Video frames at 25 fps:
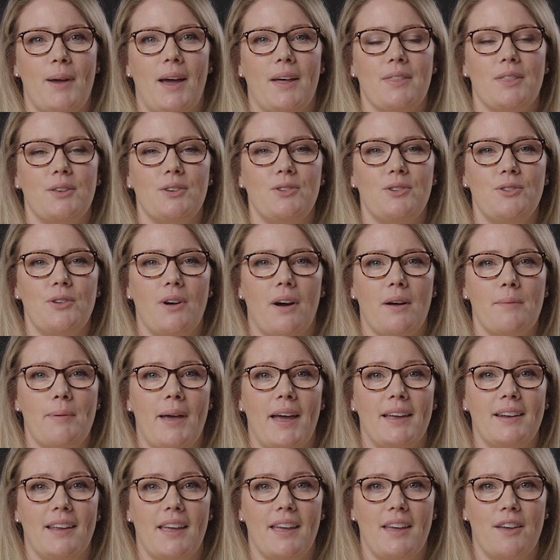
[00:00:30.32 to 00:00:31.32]
about the new
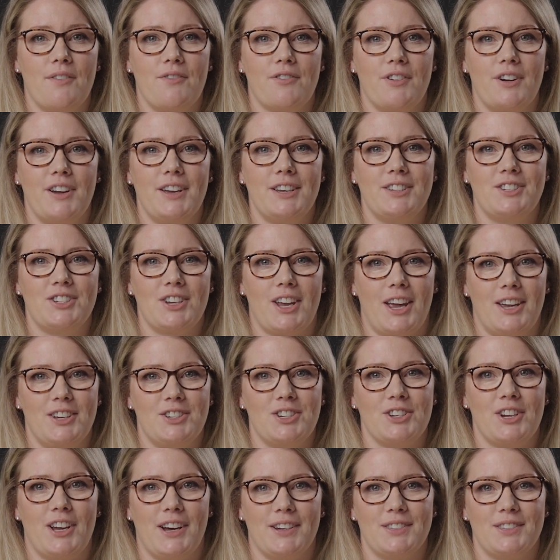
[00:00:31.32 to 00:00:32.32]
iPad Air for our education